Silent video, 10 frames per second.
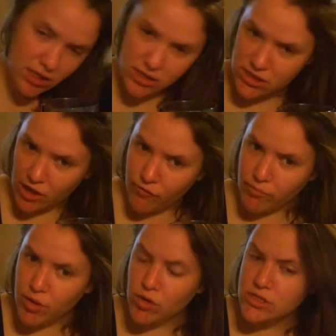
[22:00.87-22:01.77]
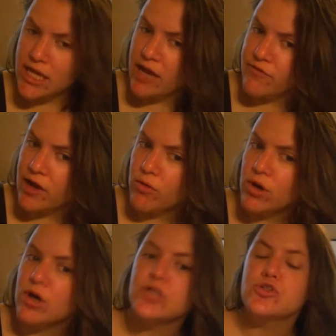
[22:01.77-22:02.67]
self-imposed
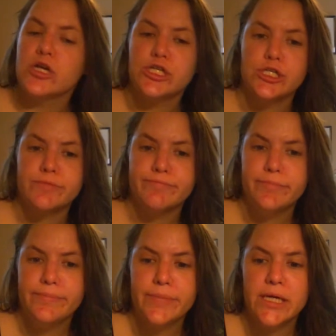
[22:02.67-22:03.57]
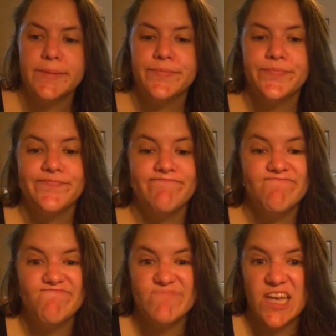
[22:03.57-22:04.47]
half-hour structure, but
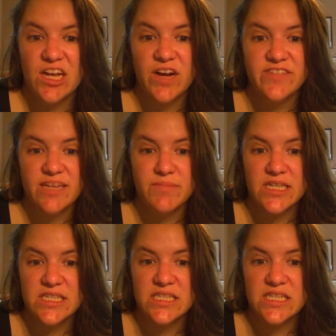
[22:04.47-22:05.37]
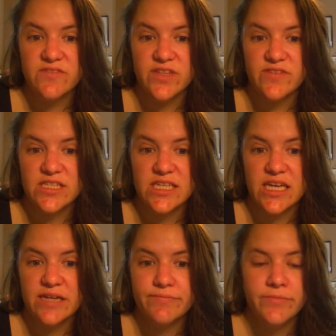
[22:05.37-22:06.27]
I have 10 minutes of stuff left to
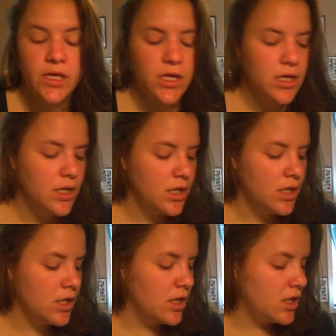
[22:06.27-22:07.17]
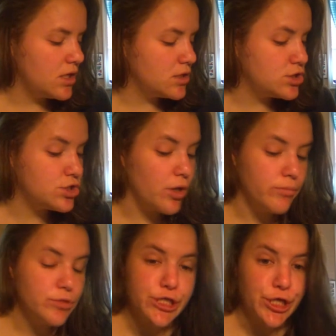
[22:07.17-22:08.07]
say. So I'm
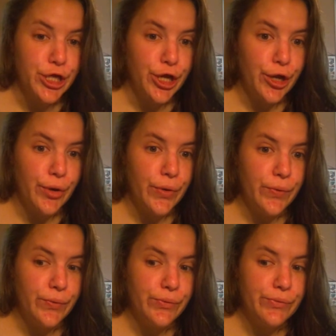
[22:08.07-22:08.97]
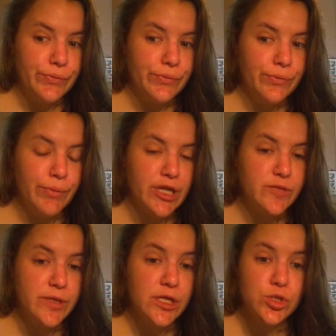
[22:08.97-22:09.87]
just gonna go. But it's
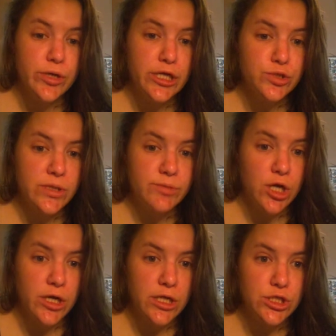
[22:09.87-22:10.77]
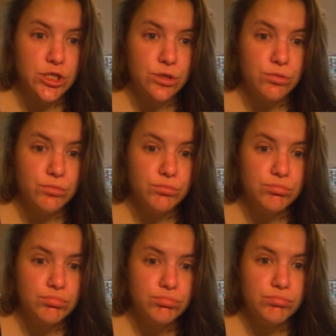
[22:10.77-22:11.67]
been a joy and a dream talking to you,
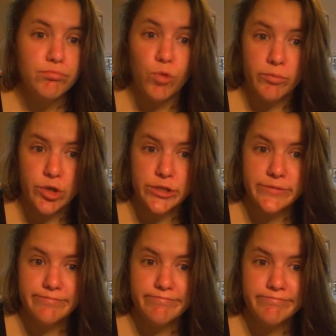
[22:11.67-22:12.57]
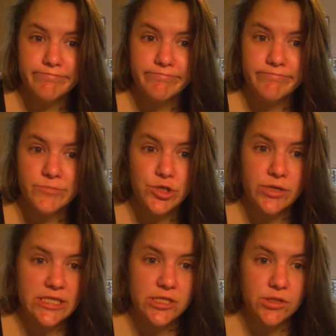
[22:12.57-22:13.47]
one person. You
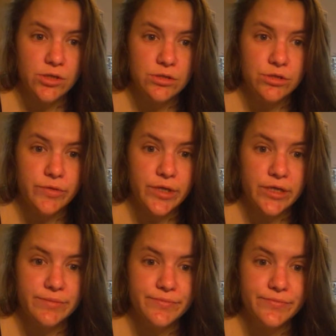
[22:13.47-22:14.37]
are still learning who you are.